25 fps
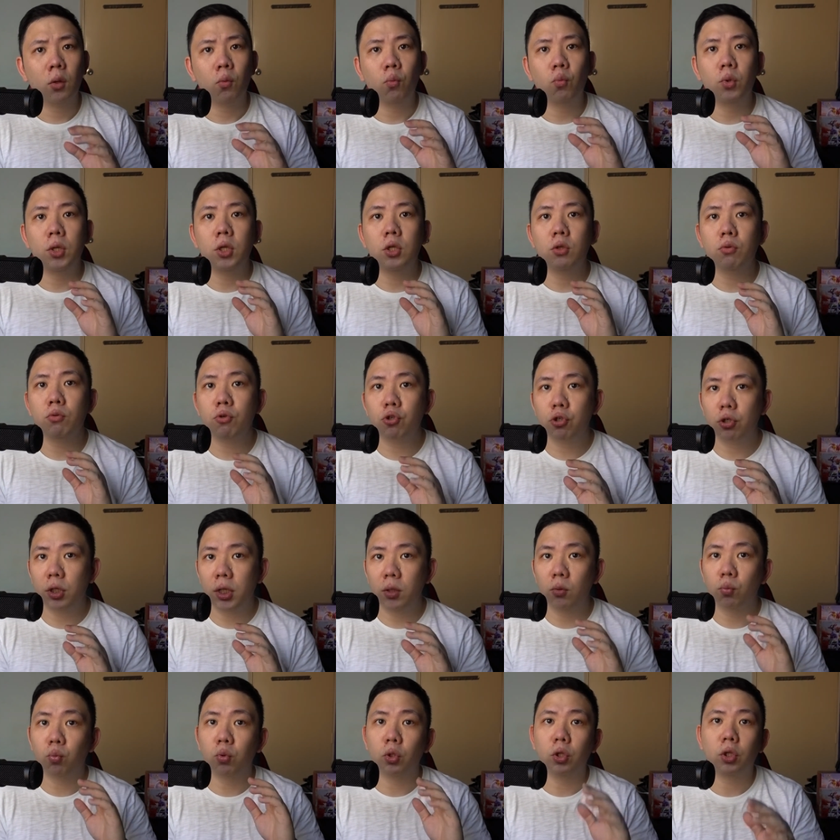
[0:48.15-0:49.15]
we usually
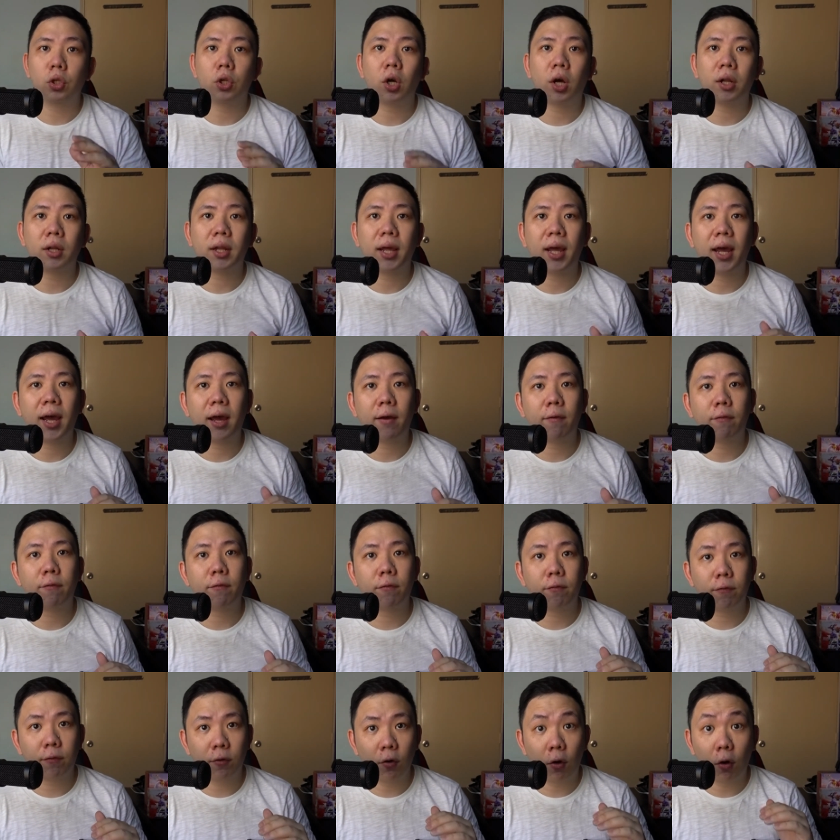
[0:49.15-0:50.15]
will not
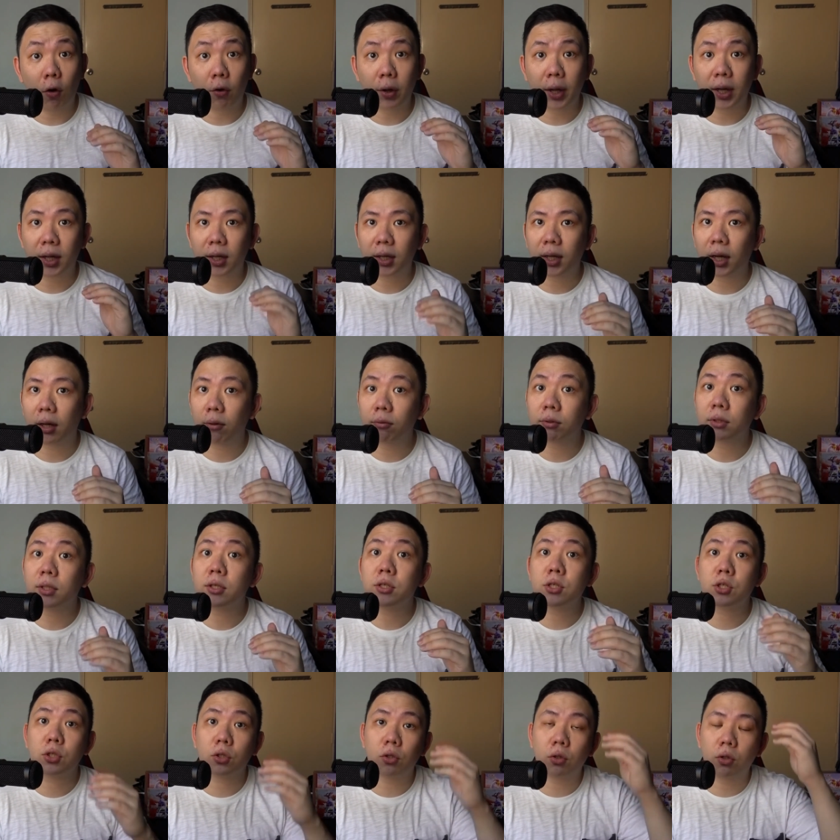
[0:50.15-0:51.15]
have or encounter
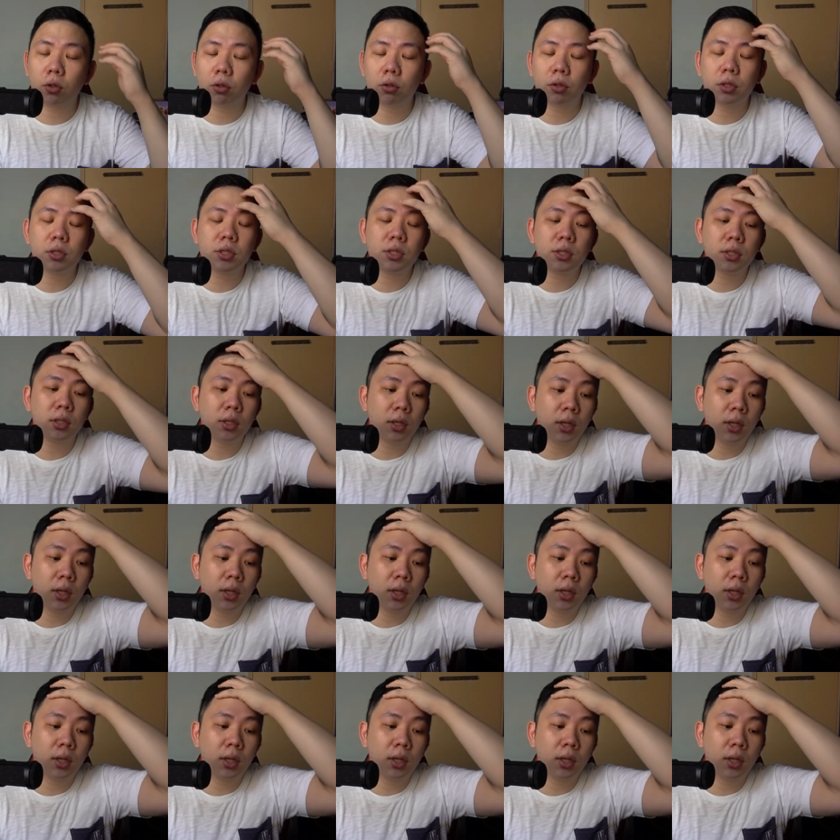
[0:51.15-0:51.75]
stores